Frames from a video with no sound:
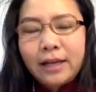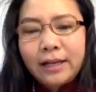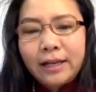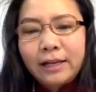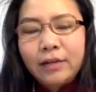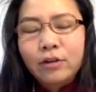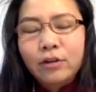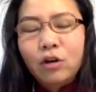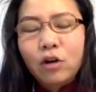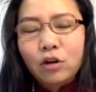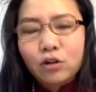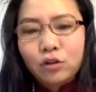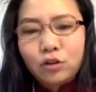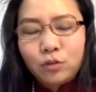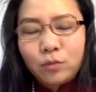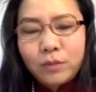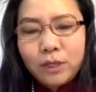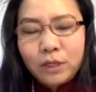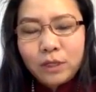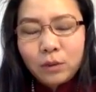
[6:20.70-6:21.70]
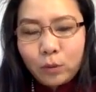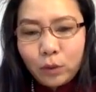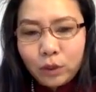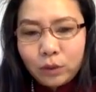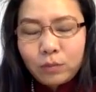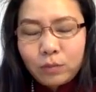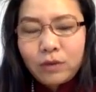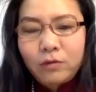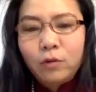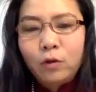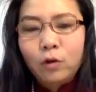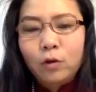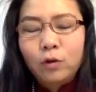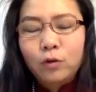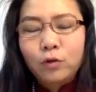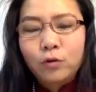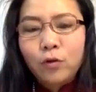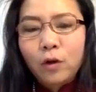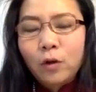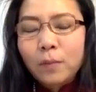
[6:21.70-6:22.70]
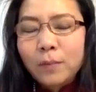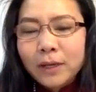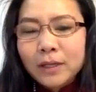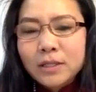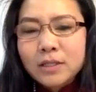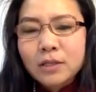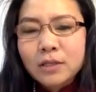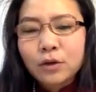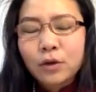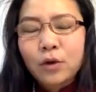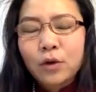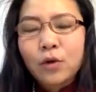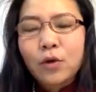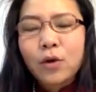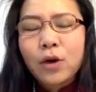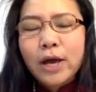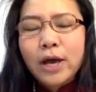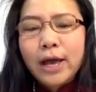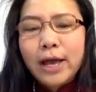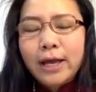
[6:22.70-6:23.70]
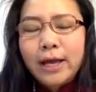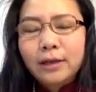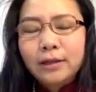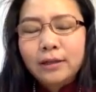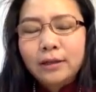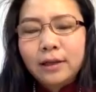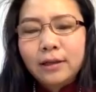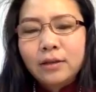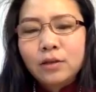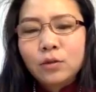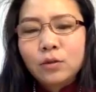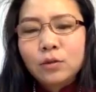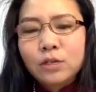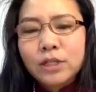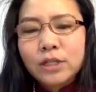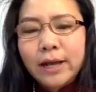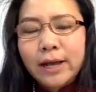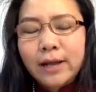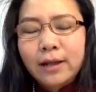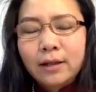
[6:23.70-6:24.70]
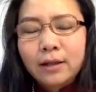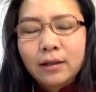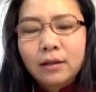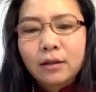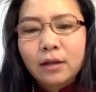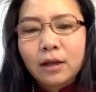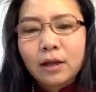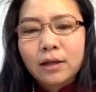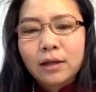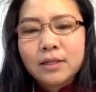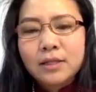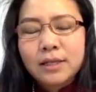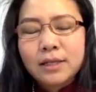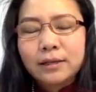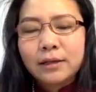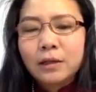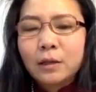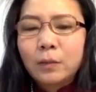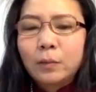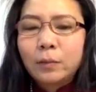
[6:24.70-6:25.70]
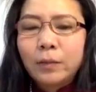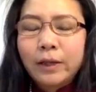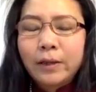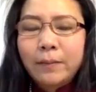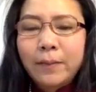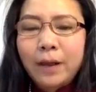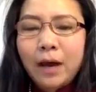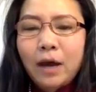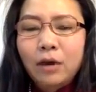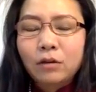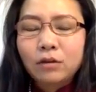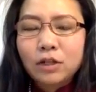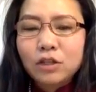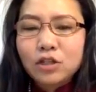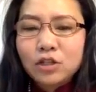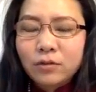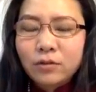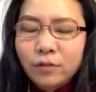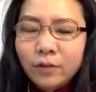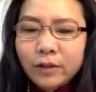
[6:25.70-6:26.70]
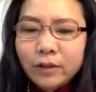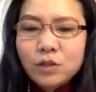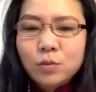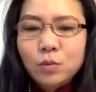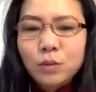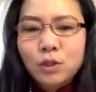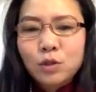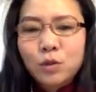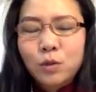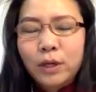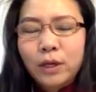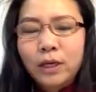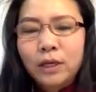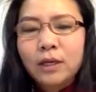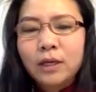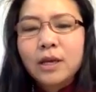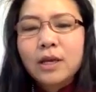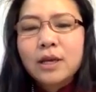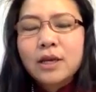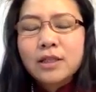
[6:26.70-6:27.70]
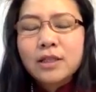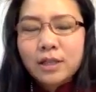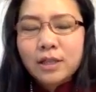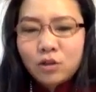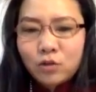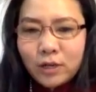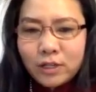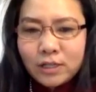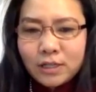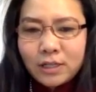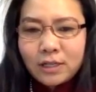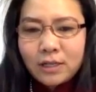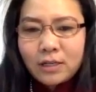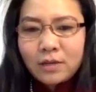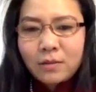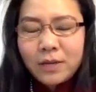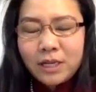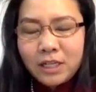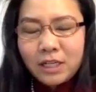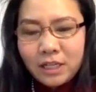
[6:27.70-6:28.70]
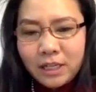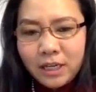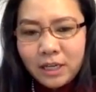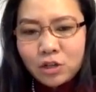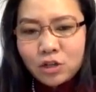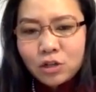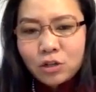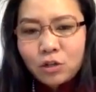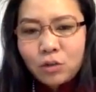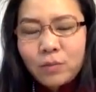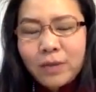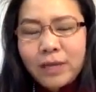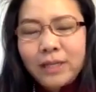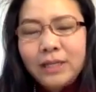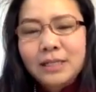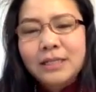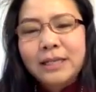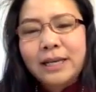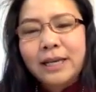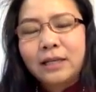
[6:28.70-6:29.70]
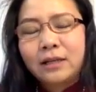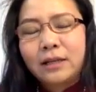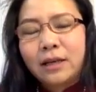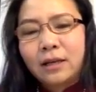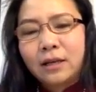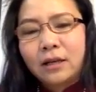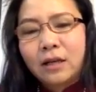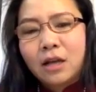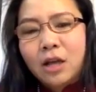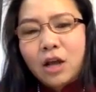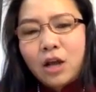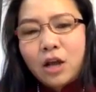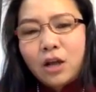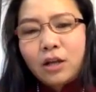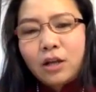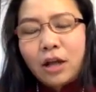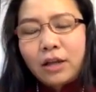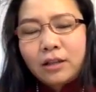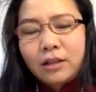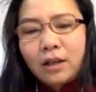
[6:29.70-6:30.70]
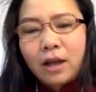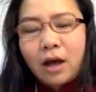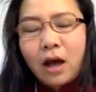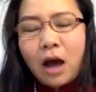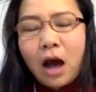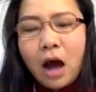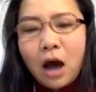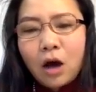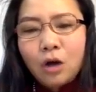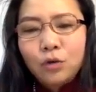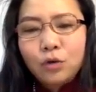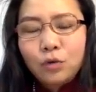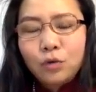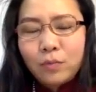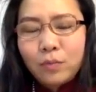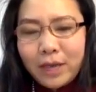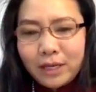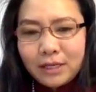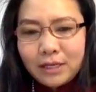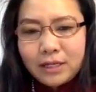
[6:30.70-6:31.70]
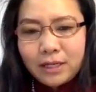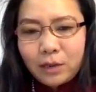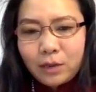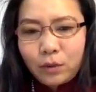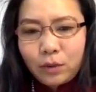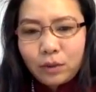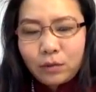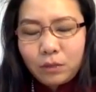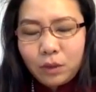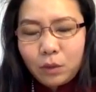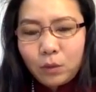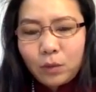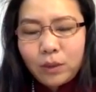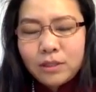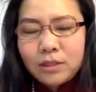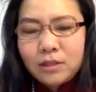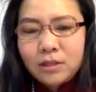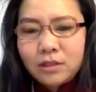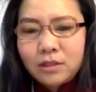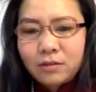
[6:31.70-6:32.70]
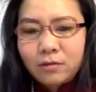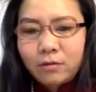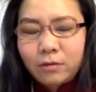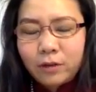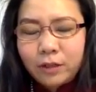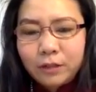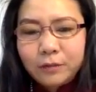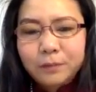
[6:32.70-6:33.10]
later on, you meet with me for 4 months ago. And can you tell us a little bit about the difference between the transcendental meditation you meditate and the how you meditate with me? What's the difference?